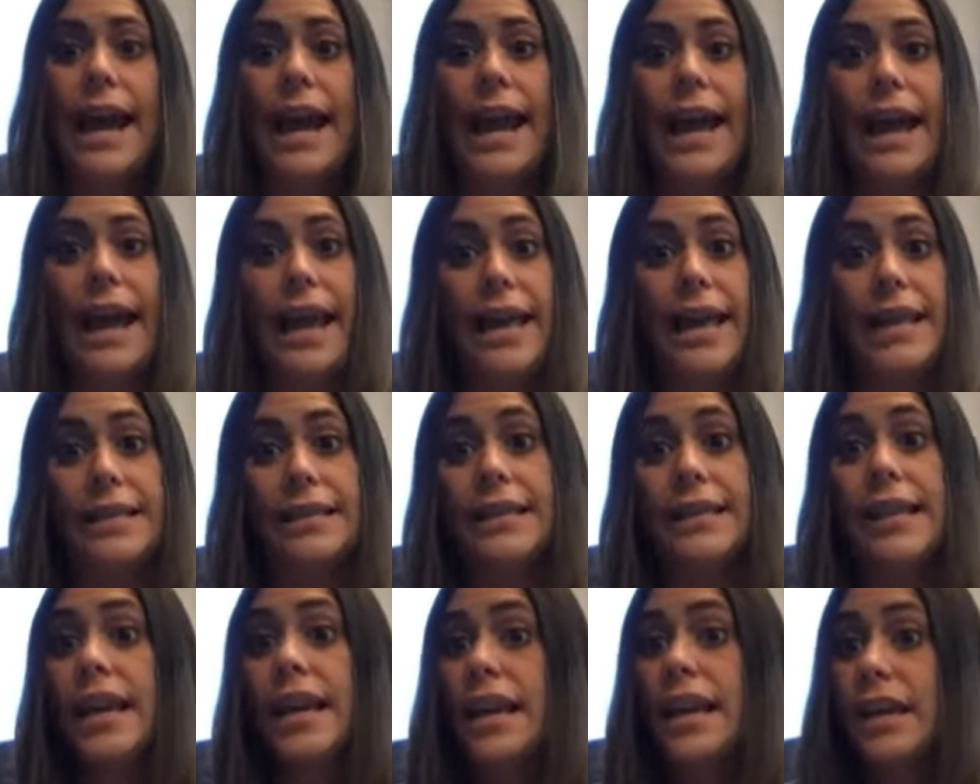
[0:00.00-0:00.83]
and
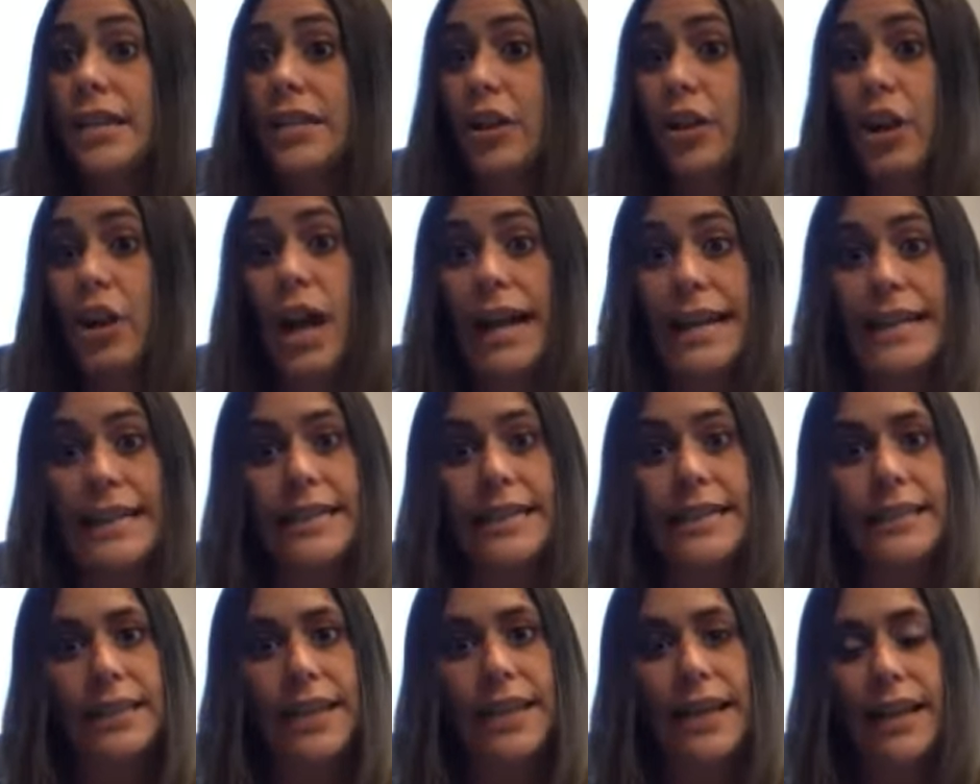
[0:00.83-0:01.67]
they're
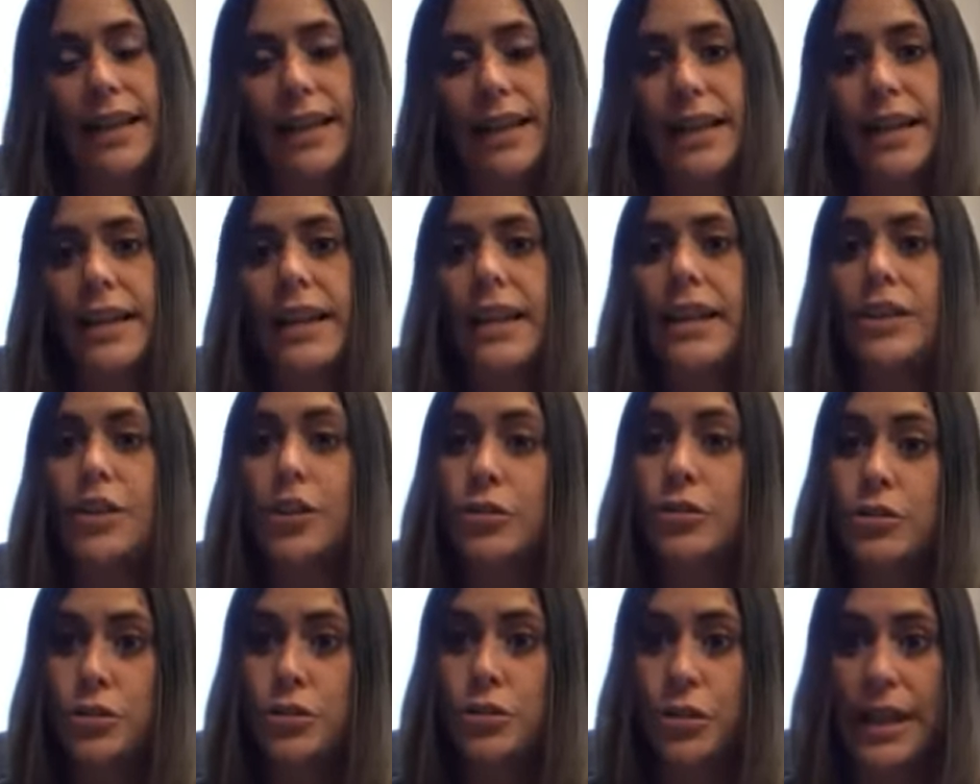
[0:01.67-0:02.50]
isolated
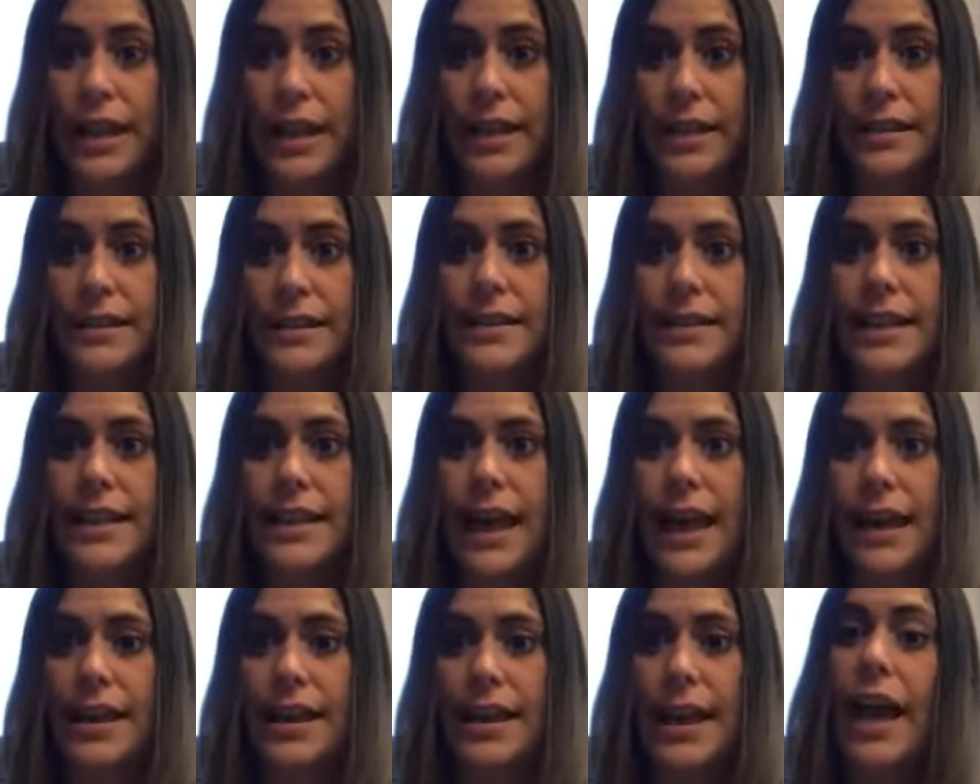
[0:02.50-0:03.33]
nutrients
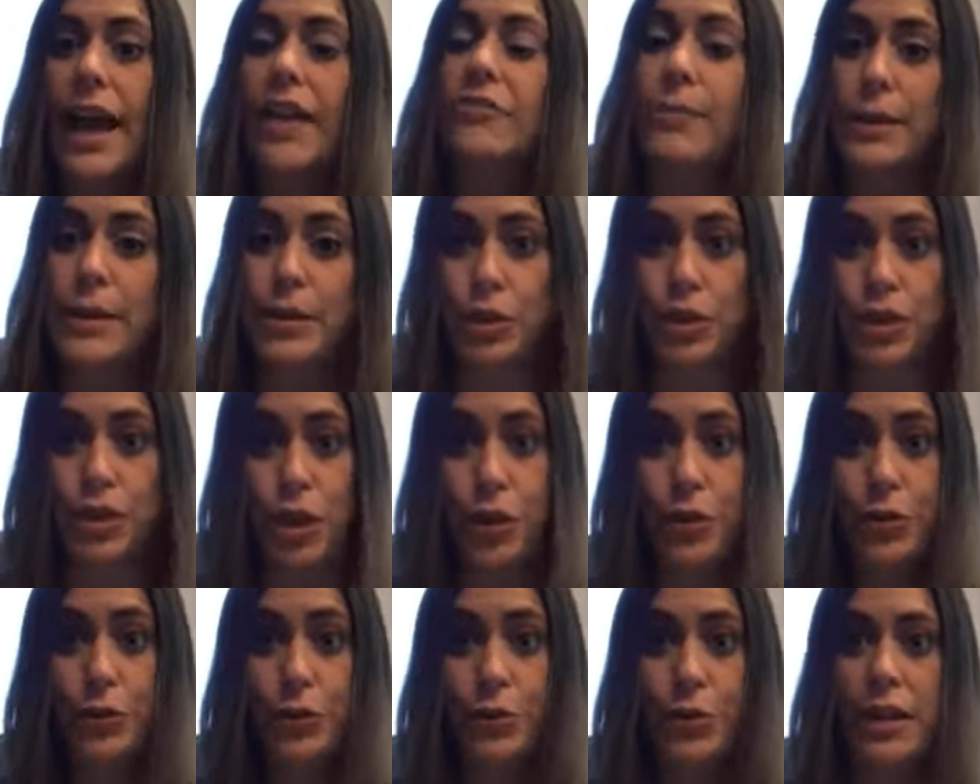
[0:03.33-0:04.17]
that have been
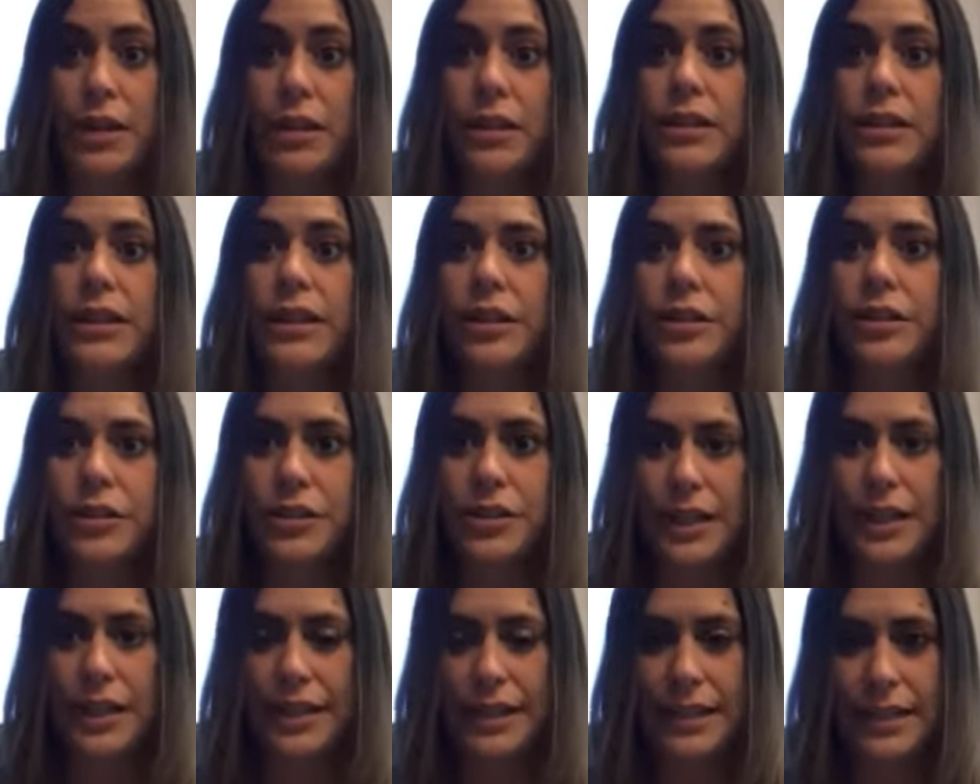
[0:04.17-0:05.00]
shown in clinical
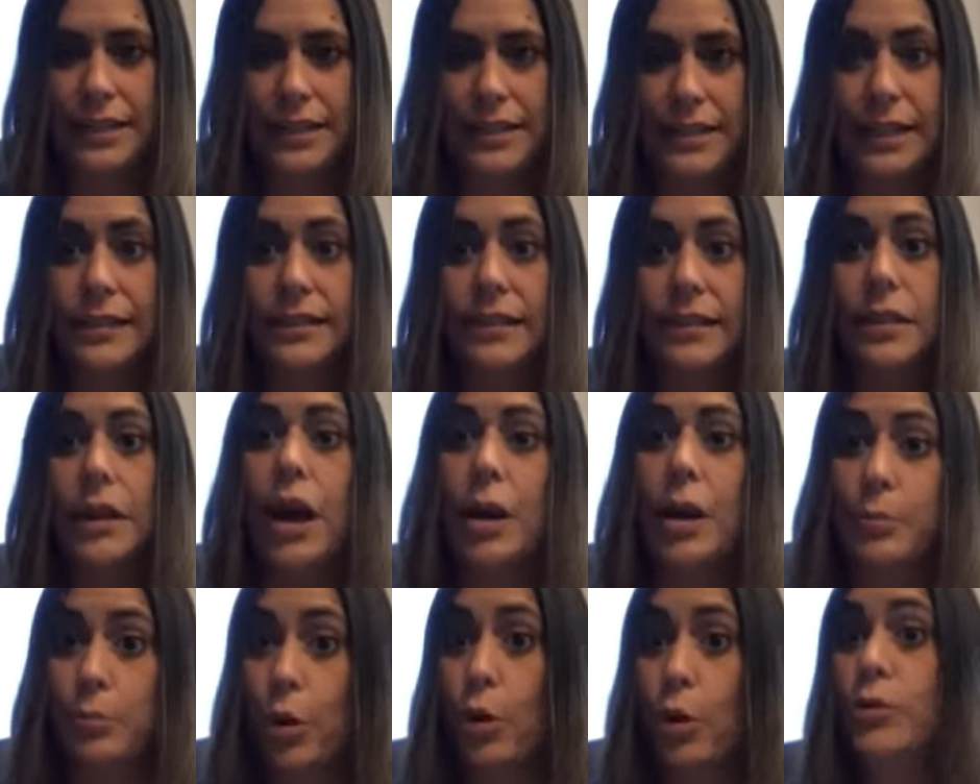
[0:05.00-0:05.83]
studies
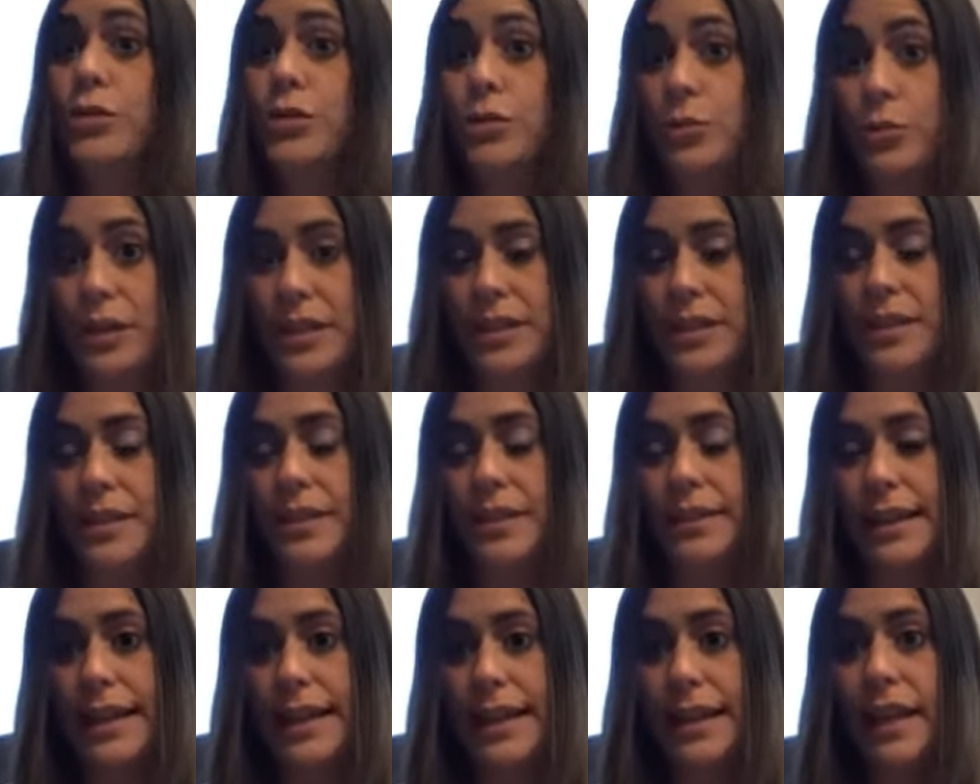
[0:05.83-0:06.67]
most
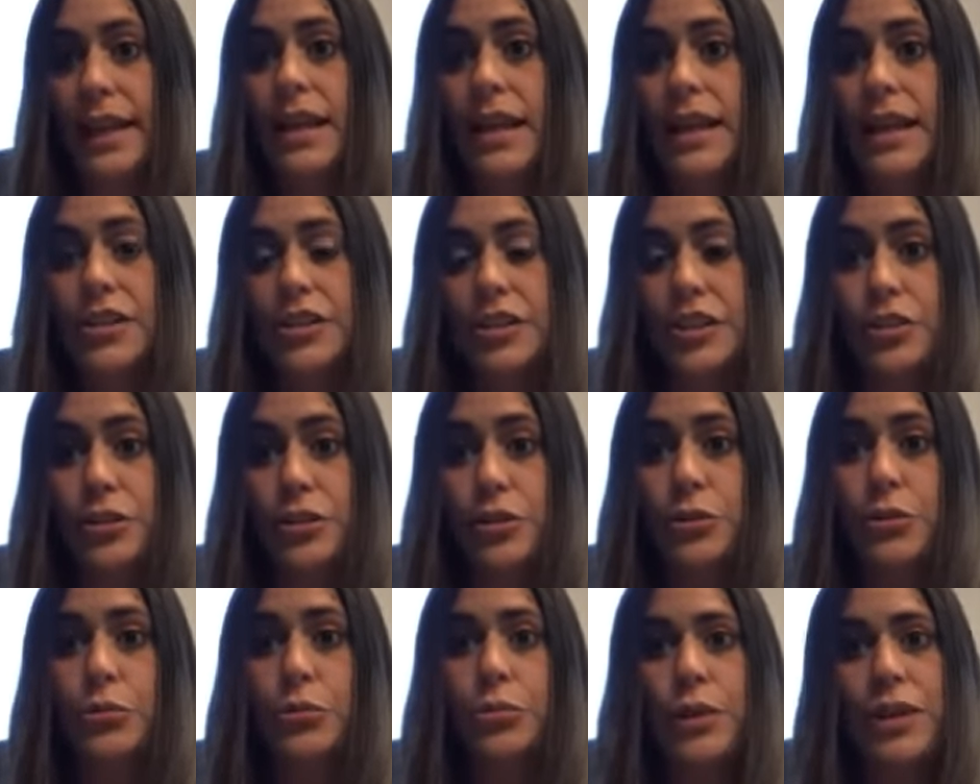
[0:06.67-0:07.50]
recently
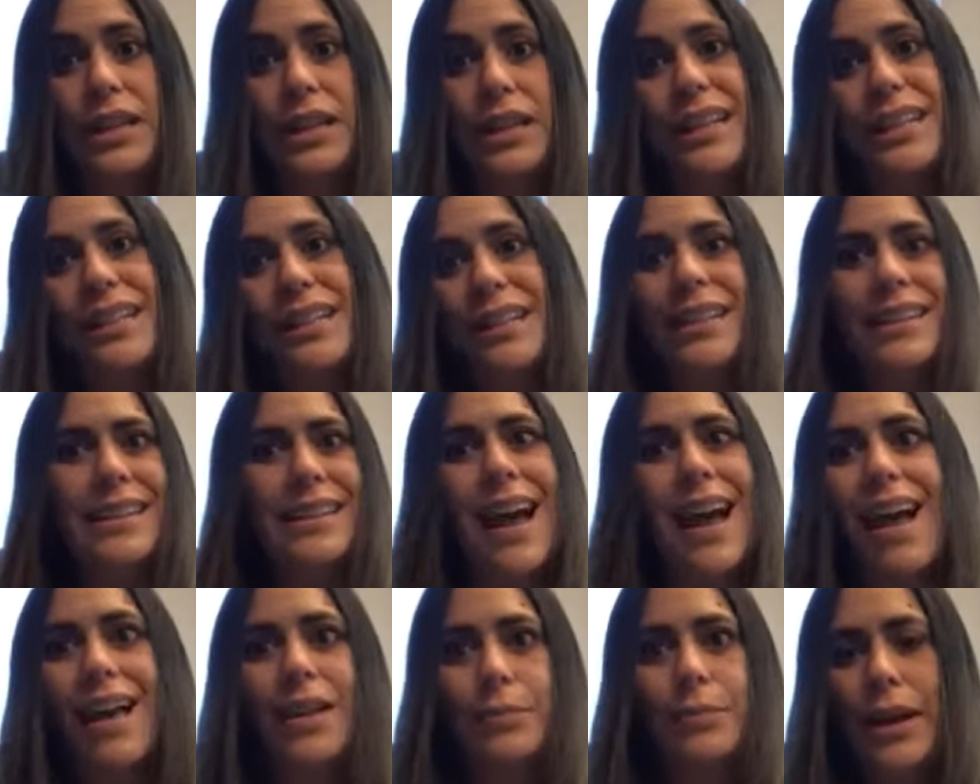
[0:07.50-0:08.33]
to really
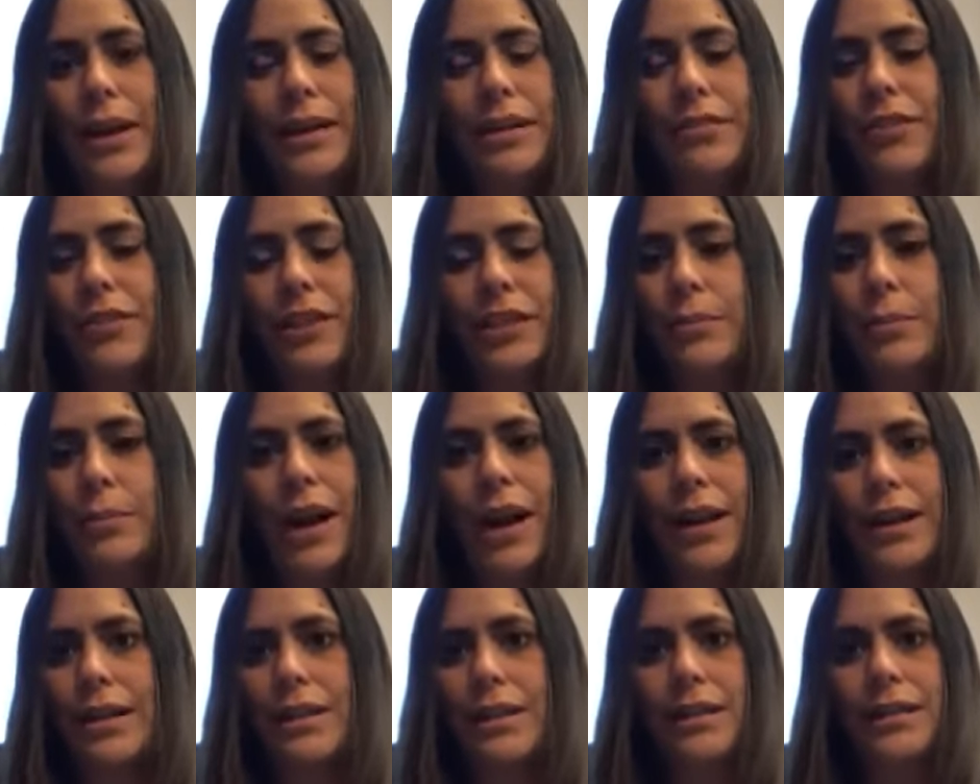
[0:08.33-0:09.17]
not benefit the
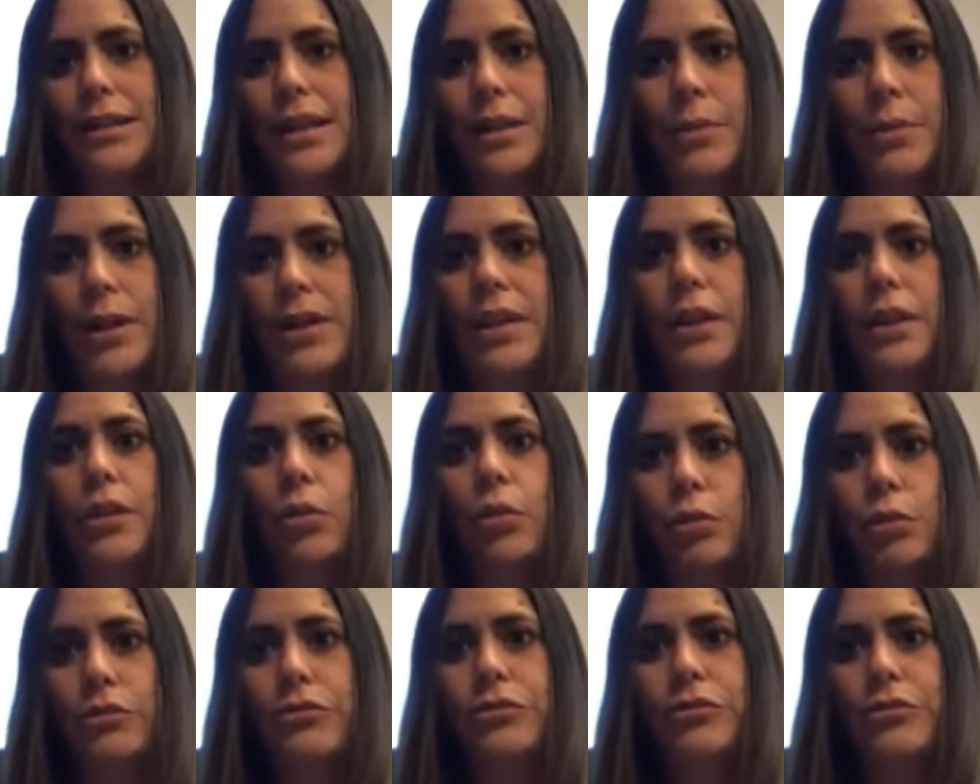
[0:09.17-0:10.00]
body the same way that
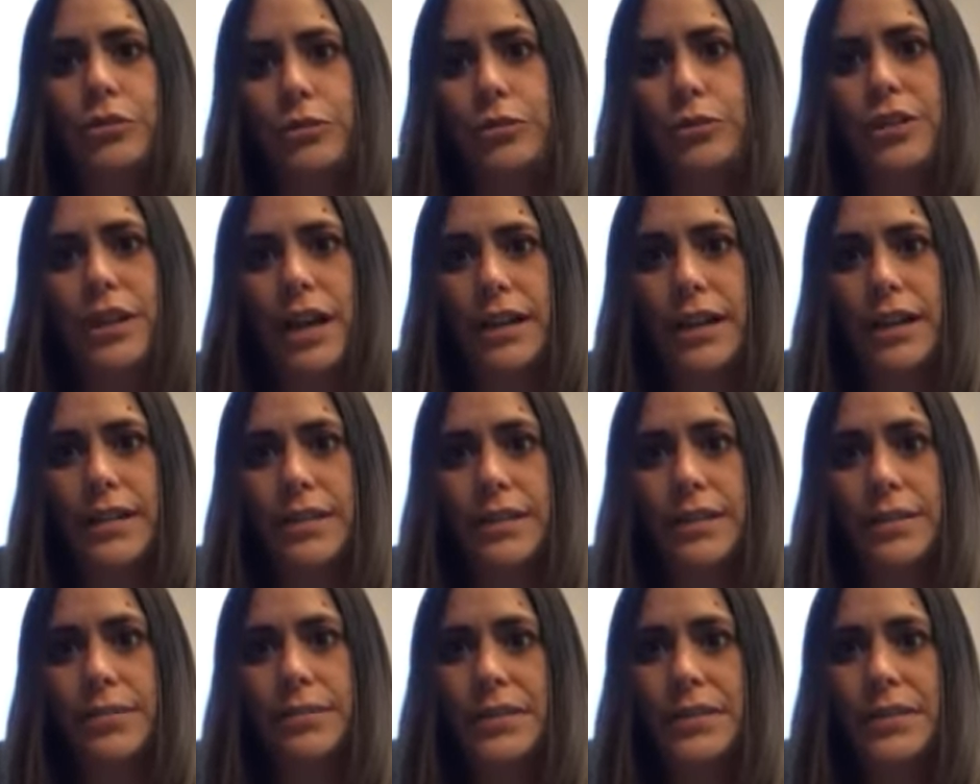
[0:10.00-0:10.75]
whole food does.